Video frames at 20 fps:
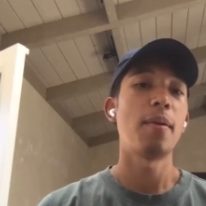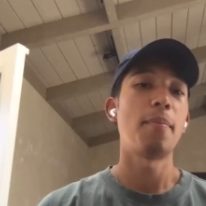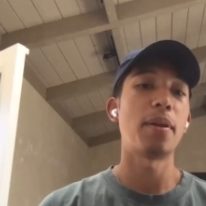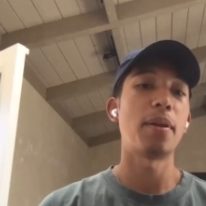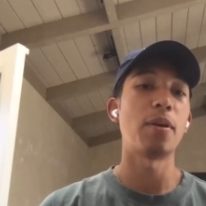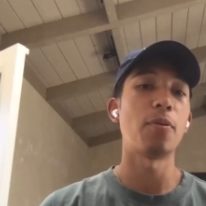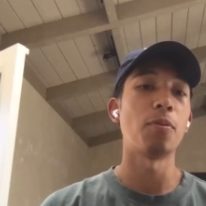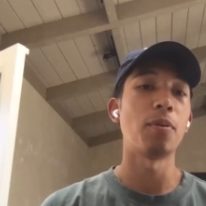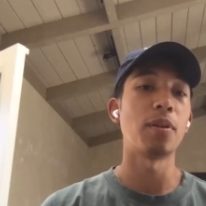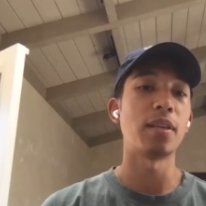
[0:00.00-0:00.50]
but
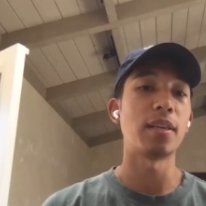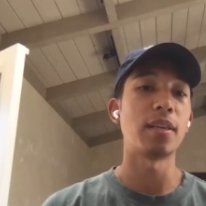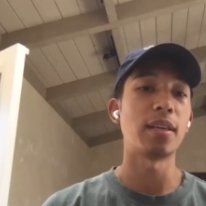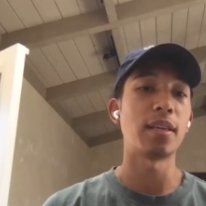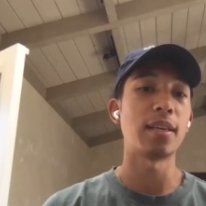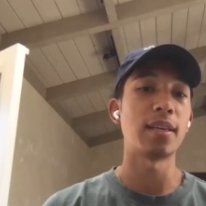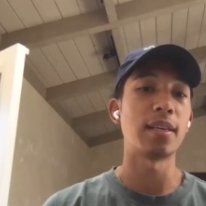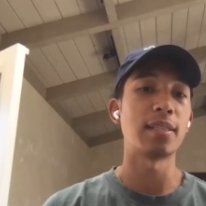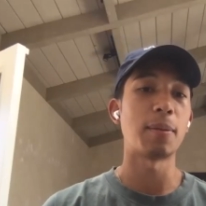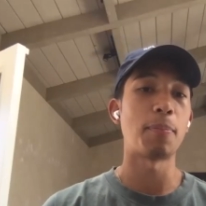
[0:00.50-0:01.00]
it really
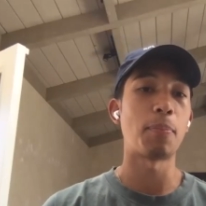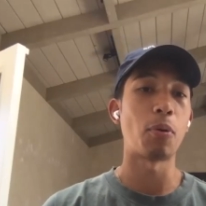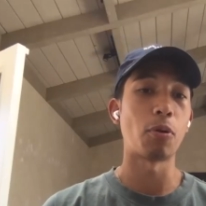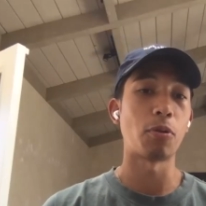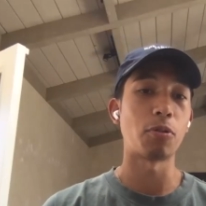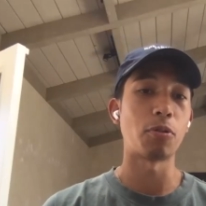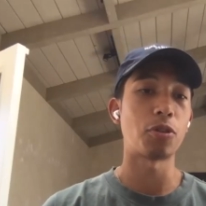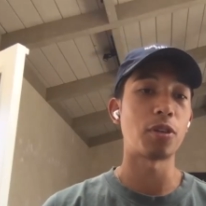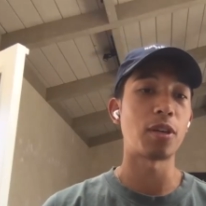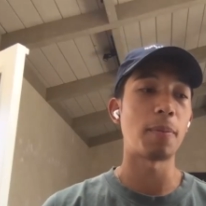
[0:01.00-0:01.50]
is a
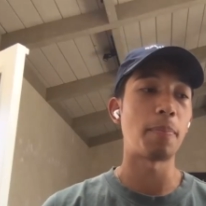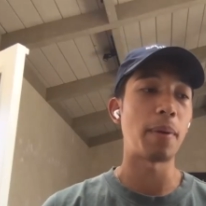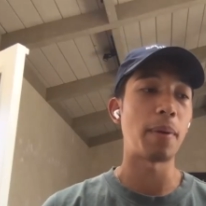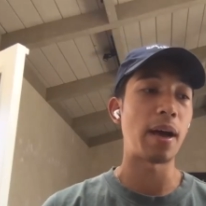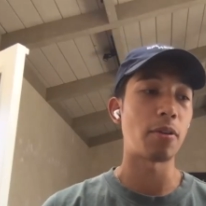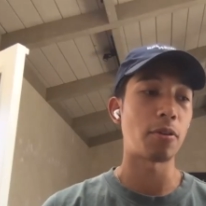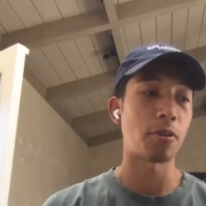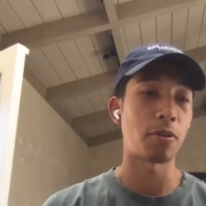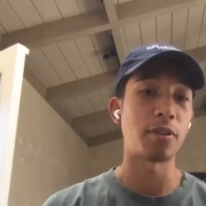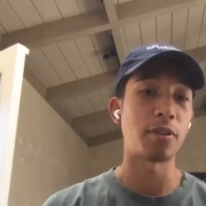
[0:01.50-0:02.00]
portrait
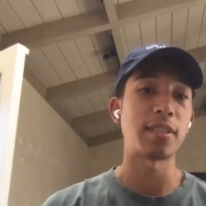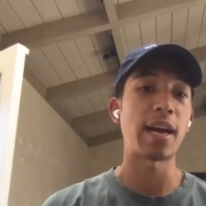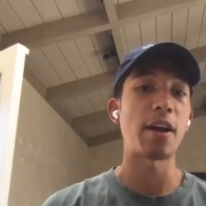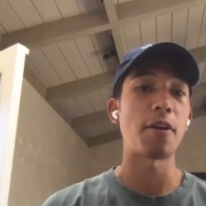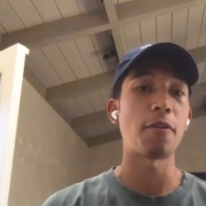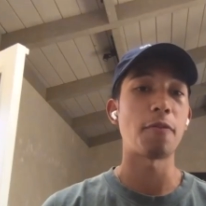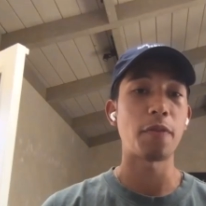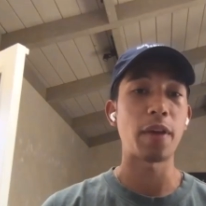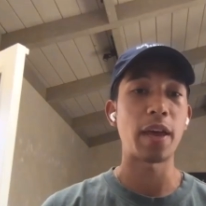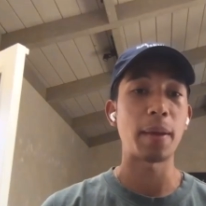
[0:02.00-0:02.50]
about her
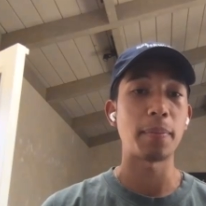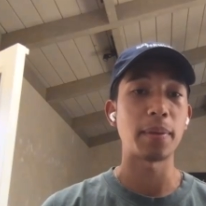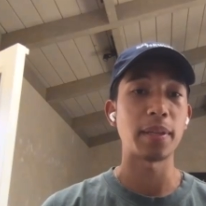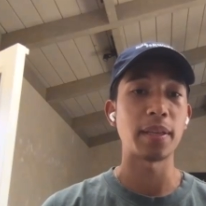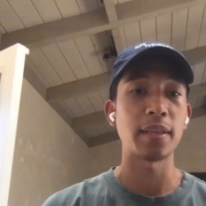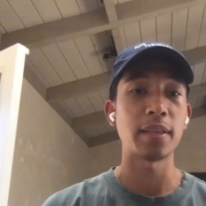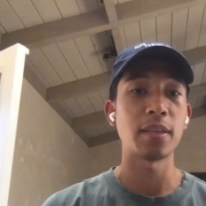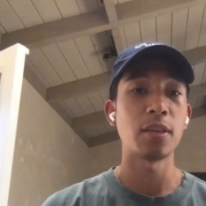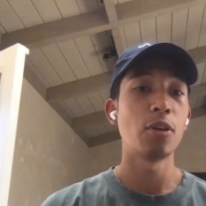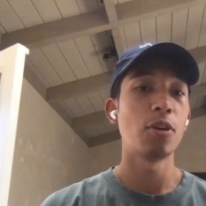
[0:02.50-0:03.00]
entire
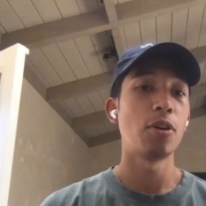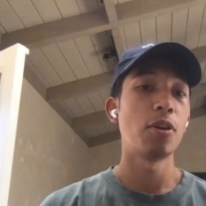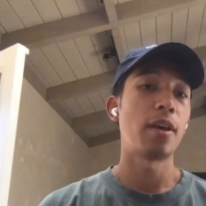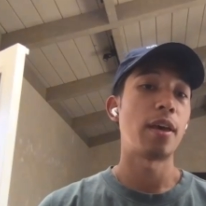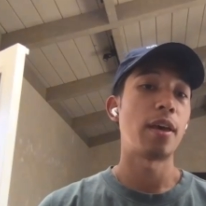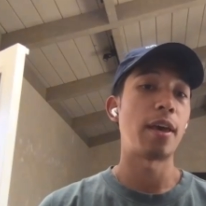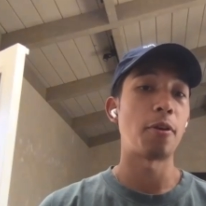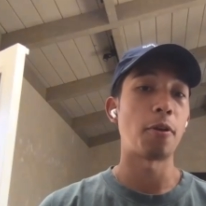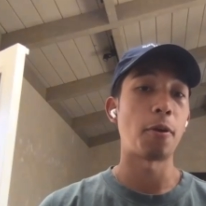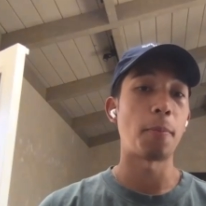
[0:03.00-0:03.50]
family
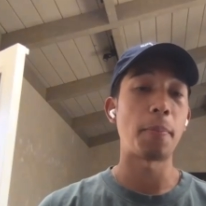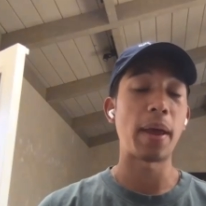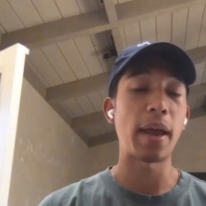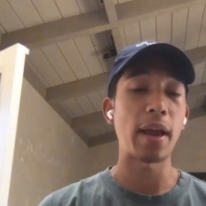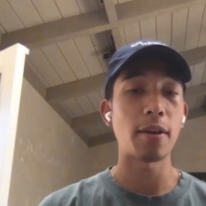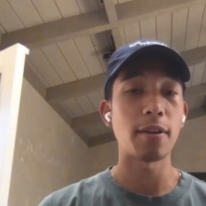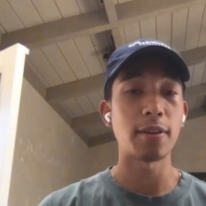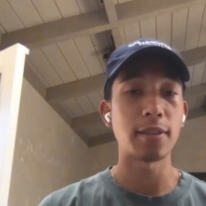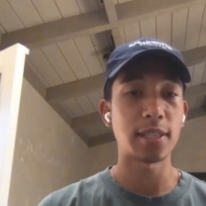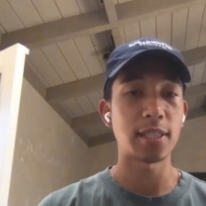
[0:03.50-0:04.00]
and her
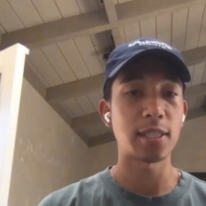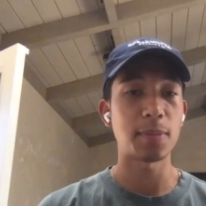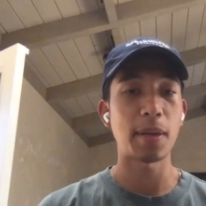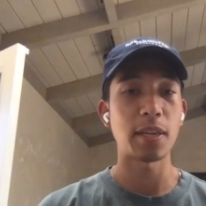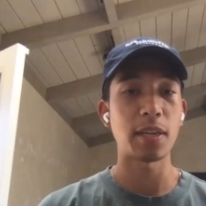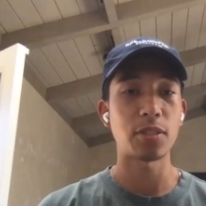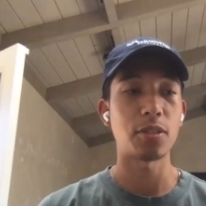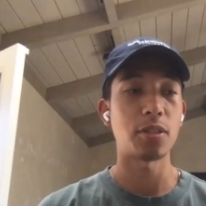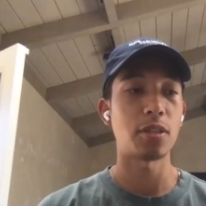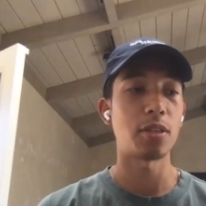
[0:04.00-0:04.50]
parents,
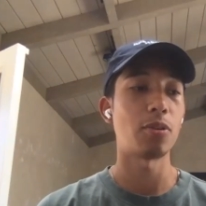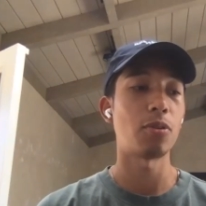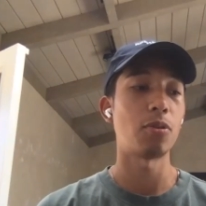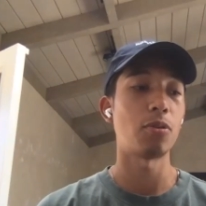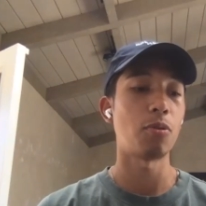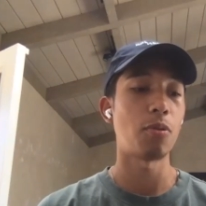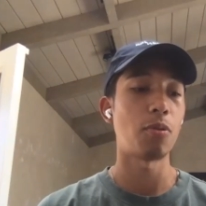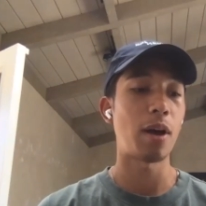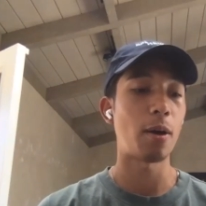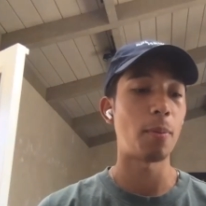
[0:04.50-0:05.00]
especially,
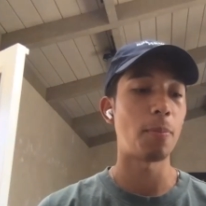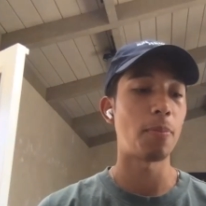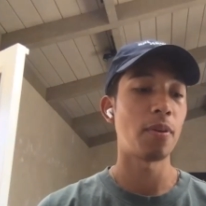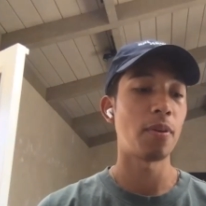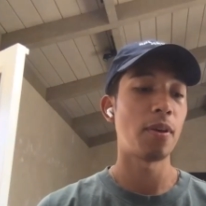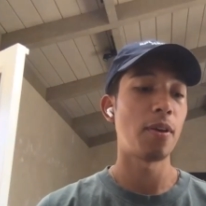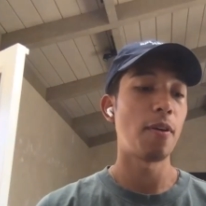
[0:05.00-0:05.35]
who help